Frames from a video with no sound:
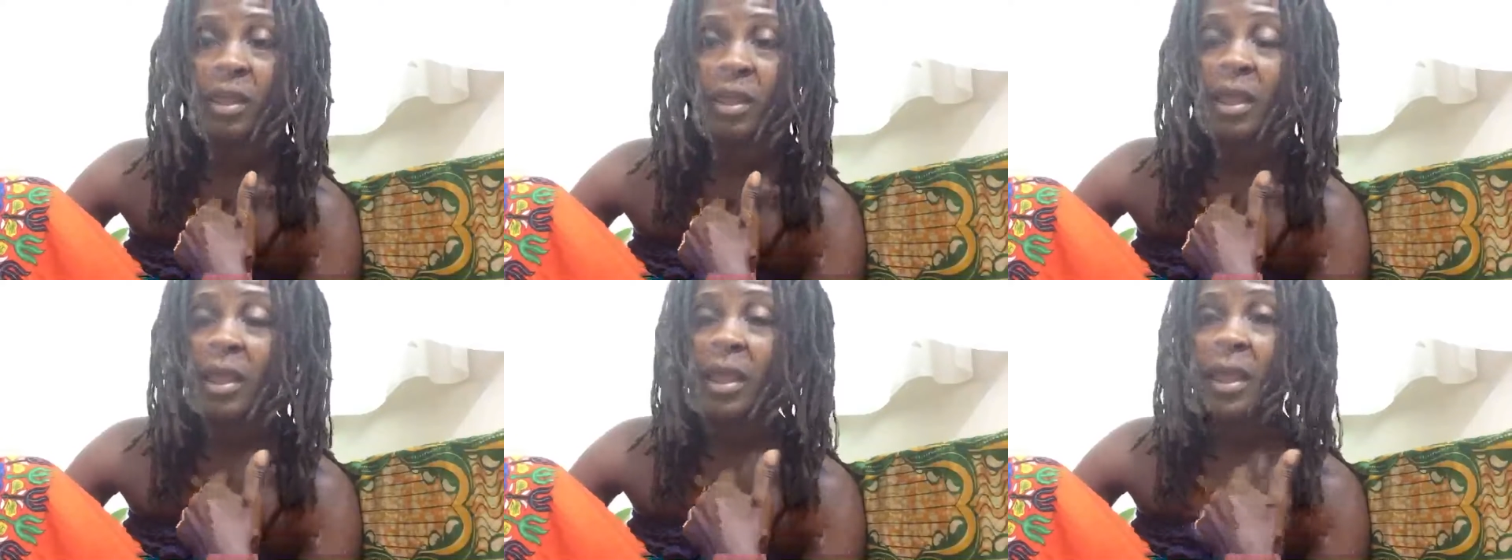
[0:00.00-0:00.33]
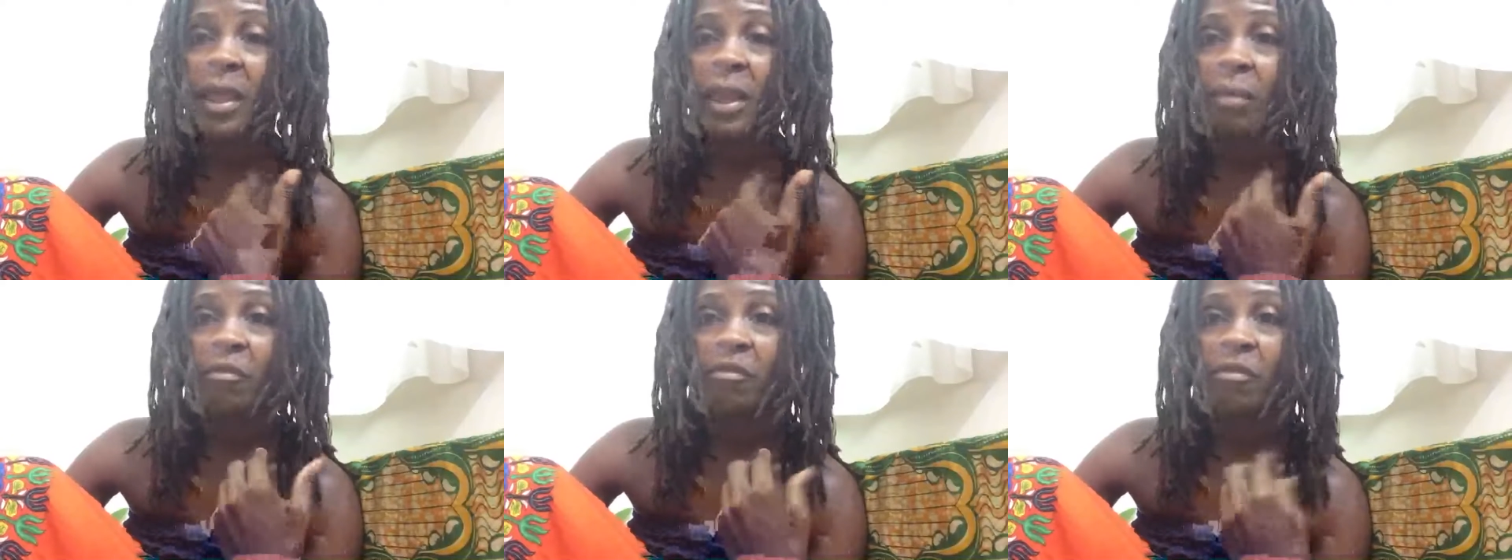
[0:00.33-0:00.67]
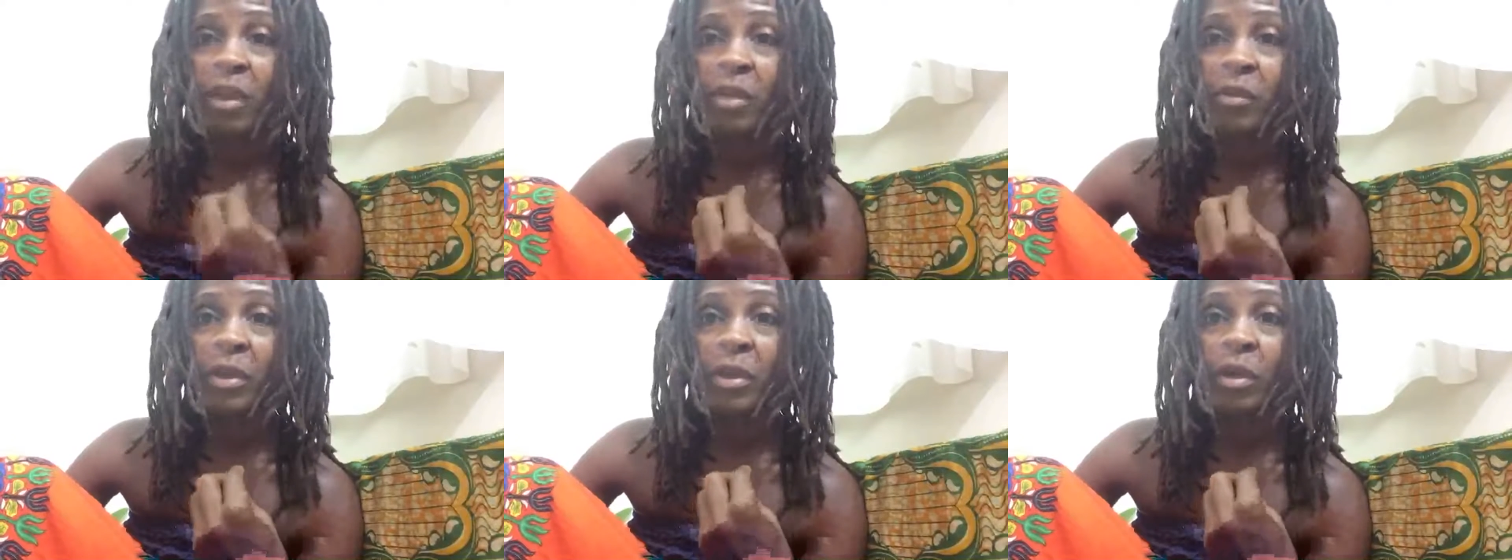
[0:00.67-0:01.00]
And I'm
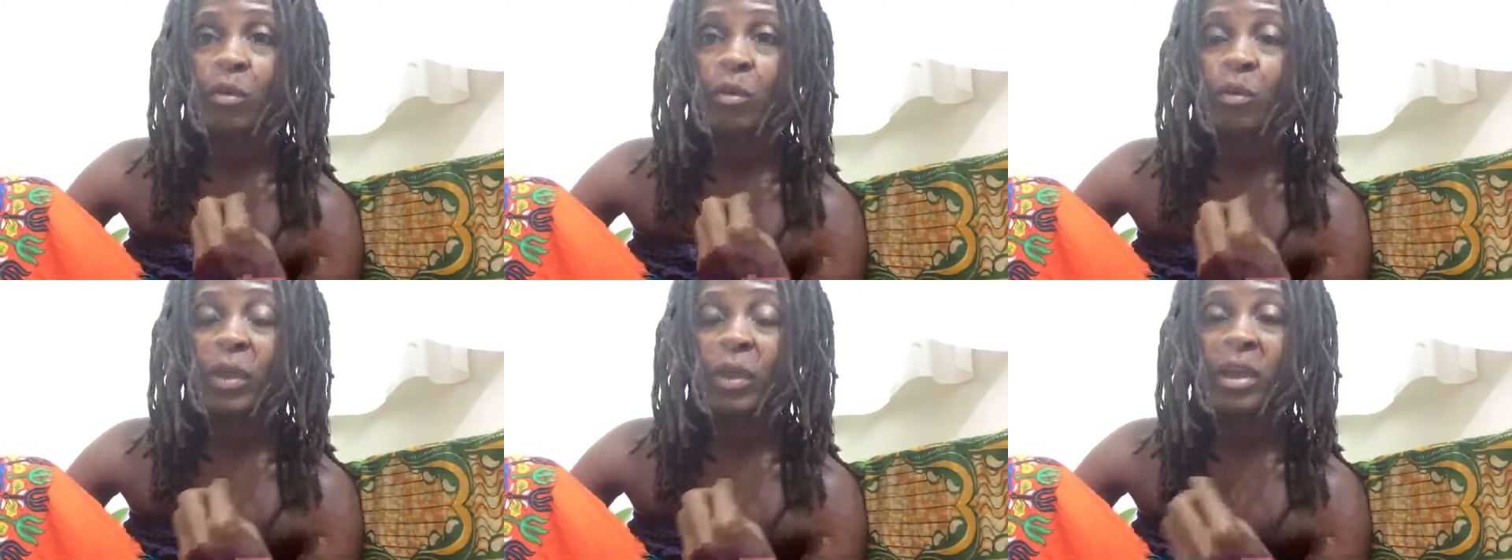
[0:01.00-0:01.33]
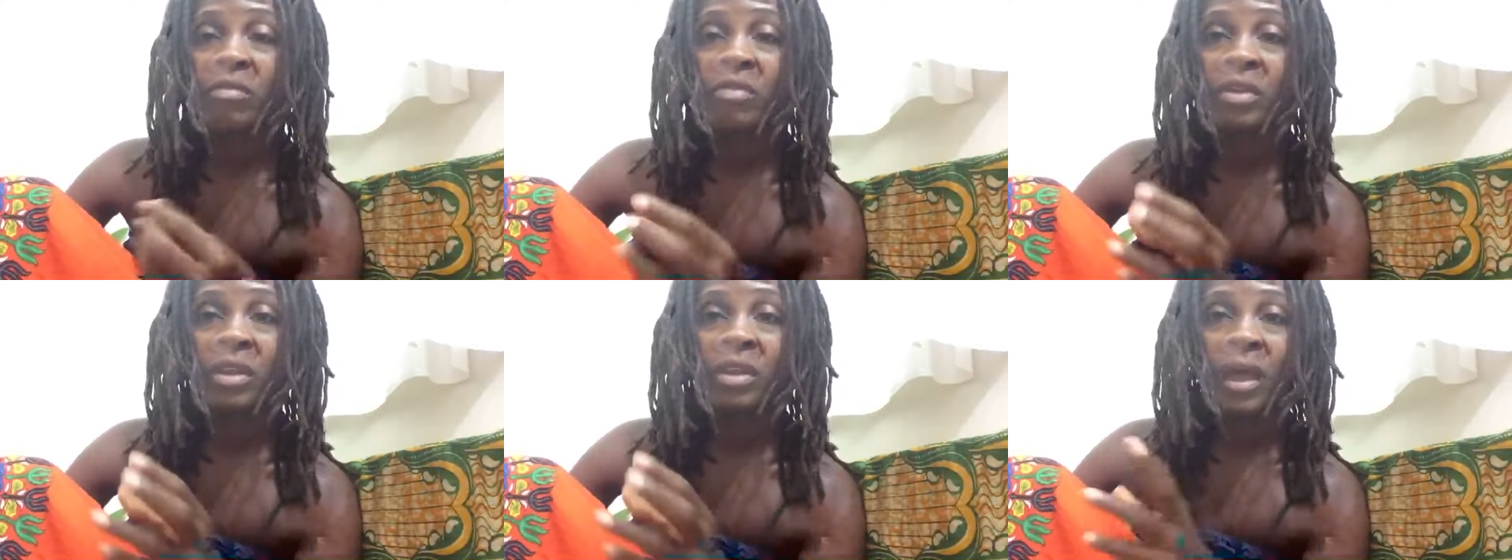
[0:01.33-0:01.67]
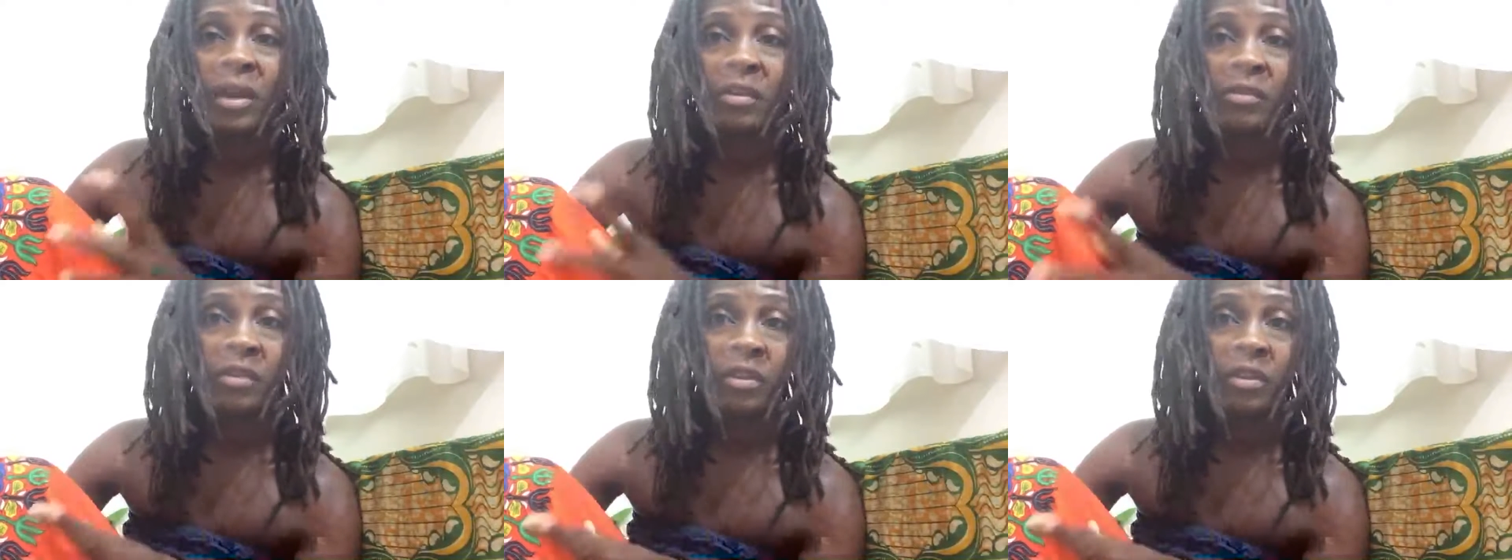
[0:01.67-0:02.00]
very aware of a lot
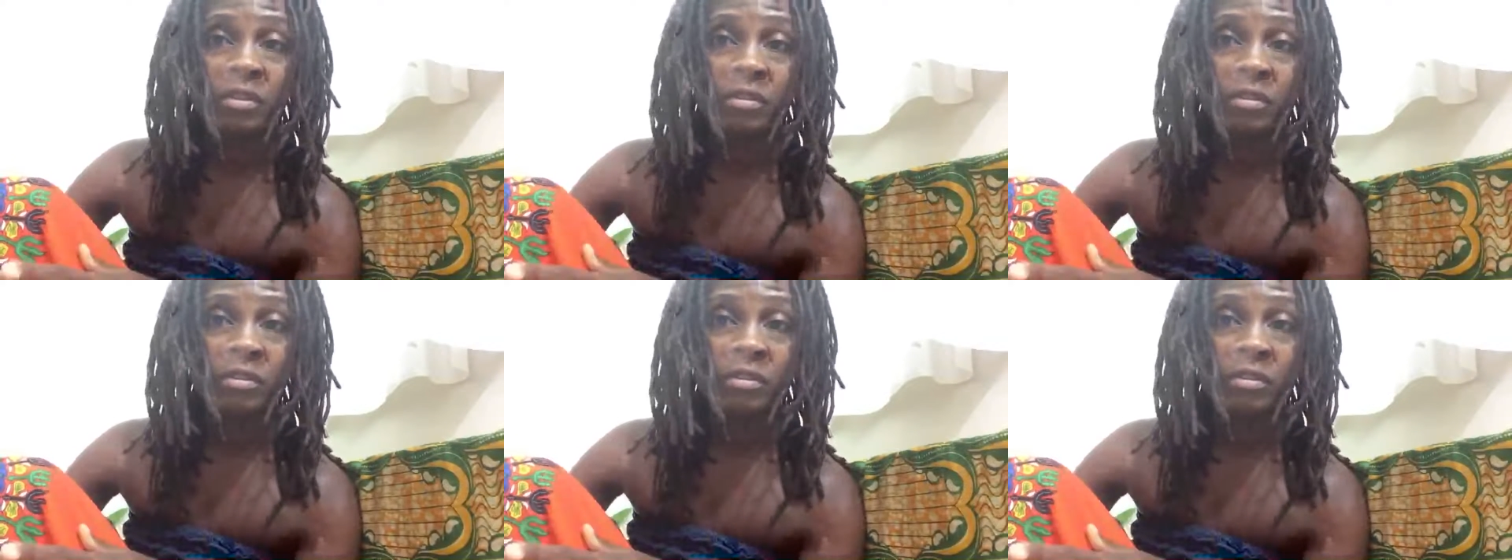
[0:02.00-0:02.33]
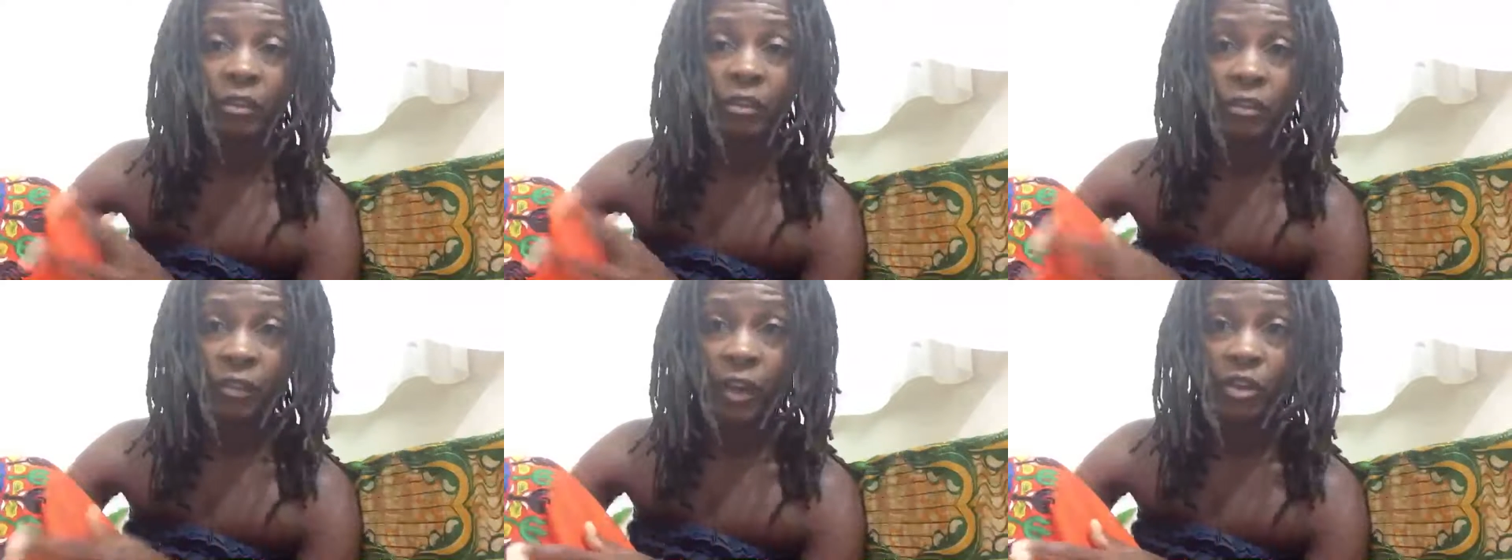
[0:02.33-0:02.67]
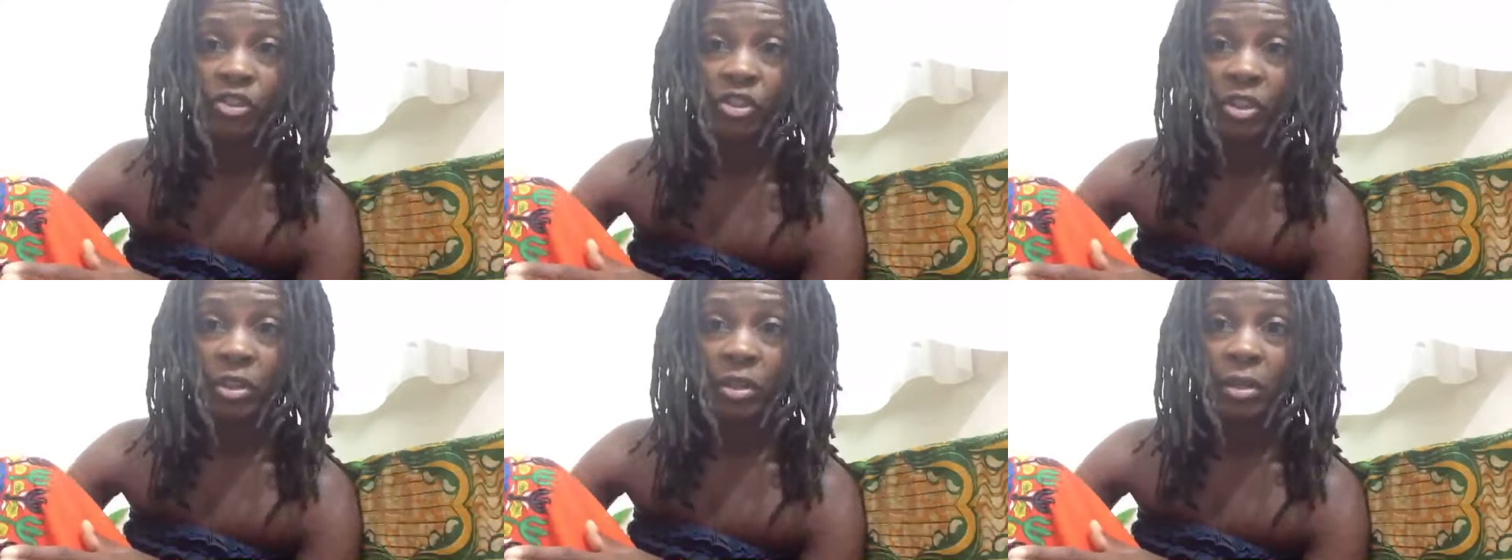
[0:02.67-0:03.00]
of the
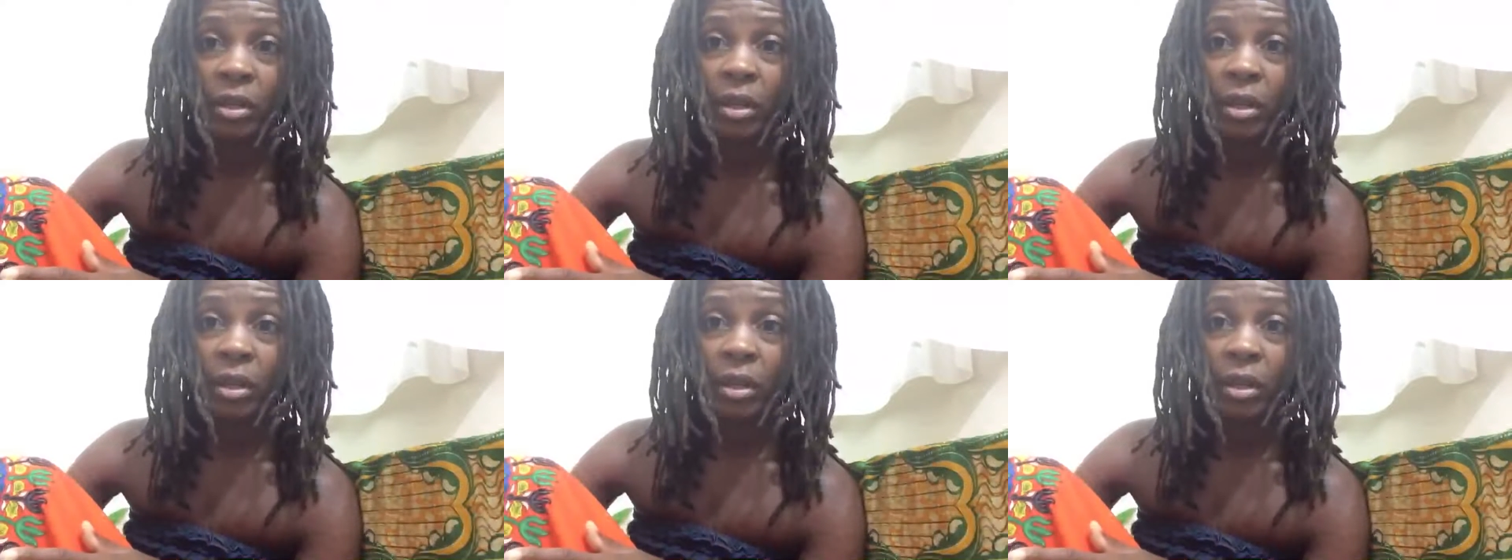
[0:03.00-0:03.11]
dysfunction